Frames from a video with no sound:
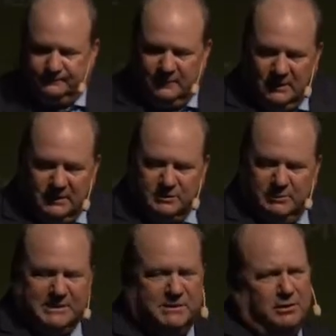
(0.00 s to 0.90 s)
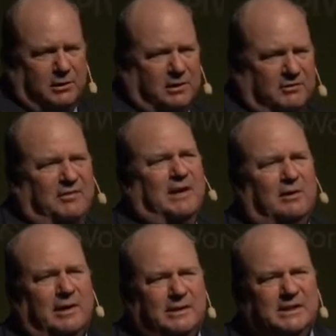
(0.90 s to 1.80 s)
So basically, you're
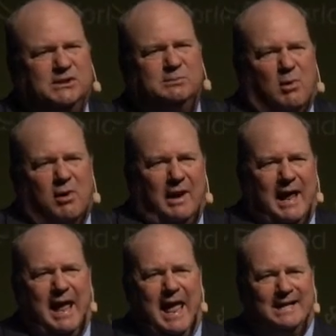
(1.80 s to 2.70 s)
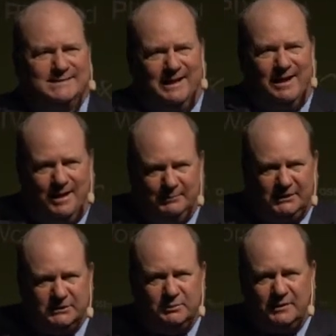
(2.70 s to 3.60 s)
configuring these smart asset
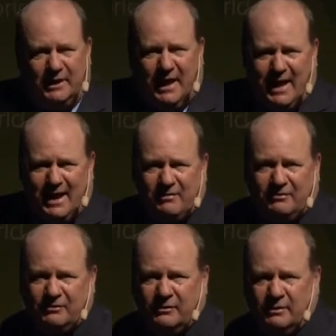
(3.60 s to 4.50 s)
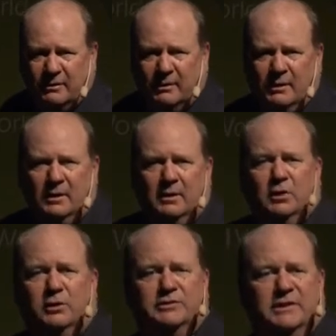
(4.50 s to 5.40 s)
objects within AF. You're
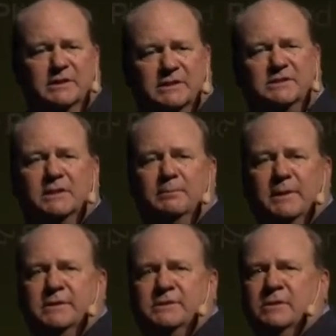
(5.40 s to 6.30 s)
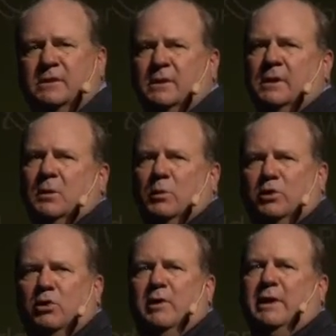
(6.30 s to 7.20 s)
using these templates. When you
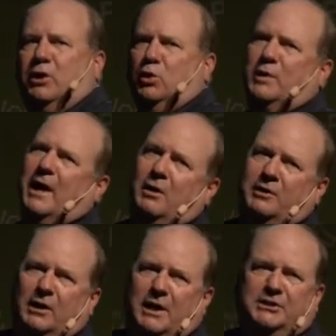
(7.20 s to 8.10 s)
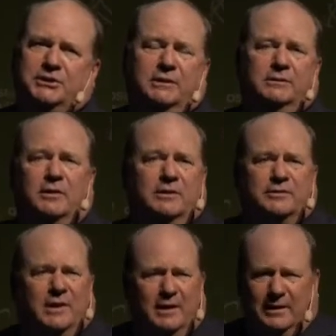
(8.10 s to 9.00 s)
create a new calculation, you can
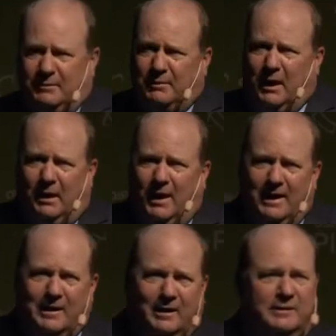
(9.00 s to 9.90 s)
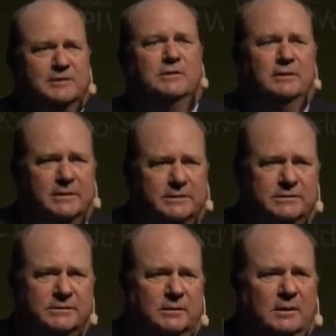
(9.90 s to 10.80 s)
say, yep, I like how this
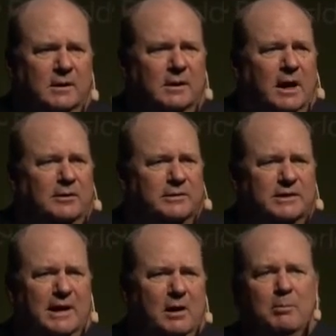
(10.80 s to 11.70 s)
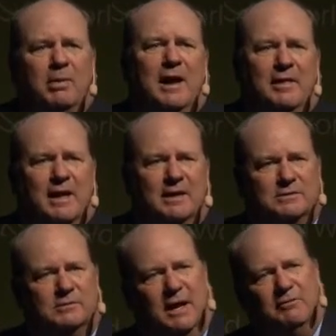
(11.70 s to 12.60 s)
looks. And you can say, now apply that to
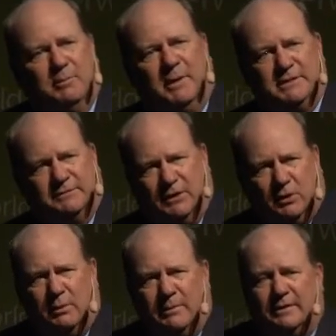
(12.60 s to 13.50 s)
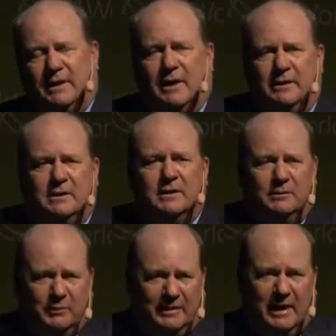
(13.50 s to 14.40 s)
every piece of equipment that I did
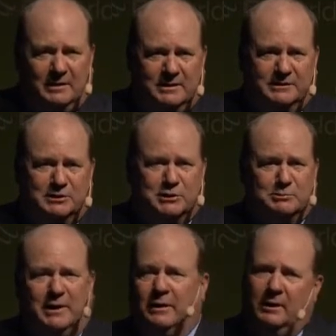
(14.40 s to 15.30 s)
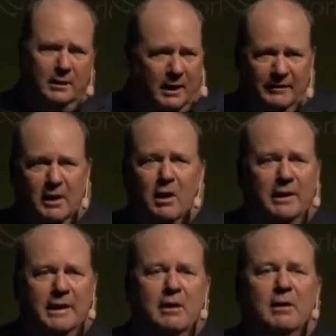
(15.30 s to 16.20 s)
with that template, and they all
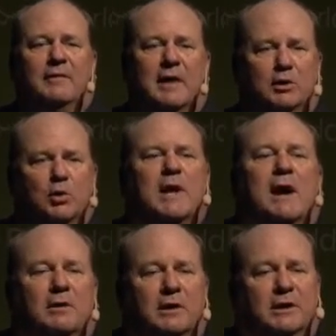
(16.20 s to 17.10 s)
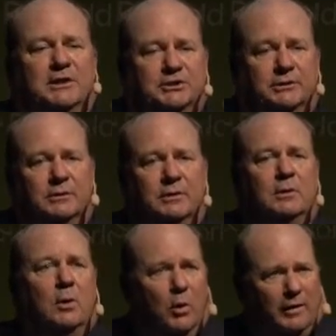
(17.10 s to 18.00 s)
inherit that new calculation
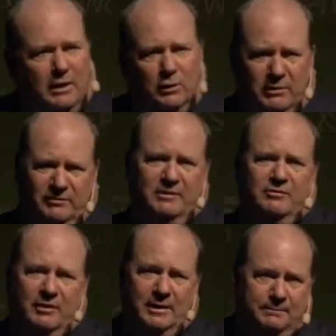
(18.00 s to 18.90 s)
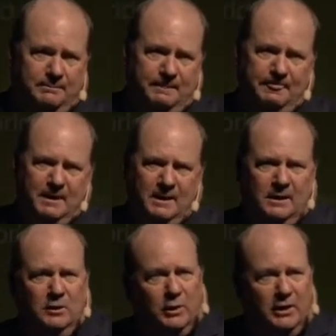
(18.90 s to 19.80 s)
or that new event frame.
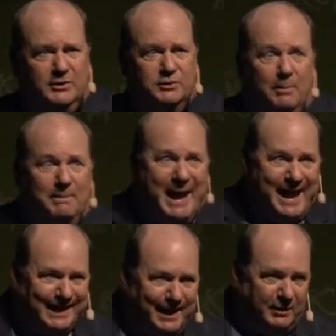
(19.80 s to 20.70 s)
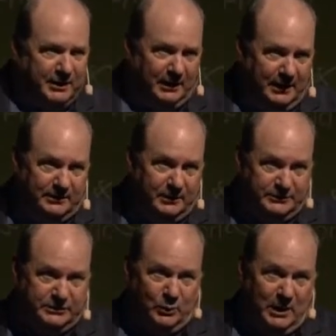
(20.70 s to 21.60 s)
You can also back calculate those
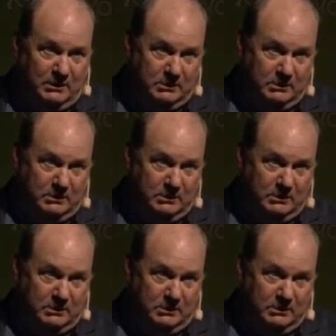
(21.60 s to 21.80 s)
as well,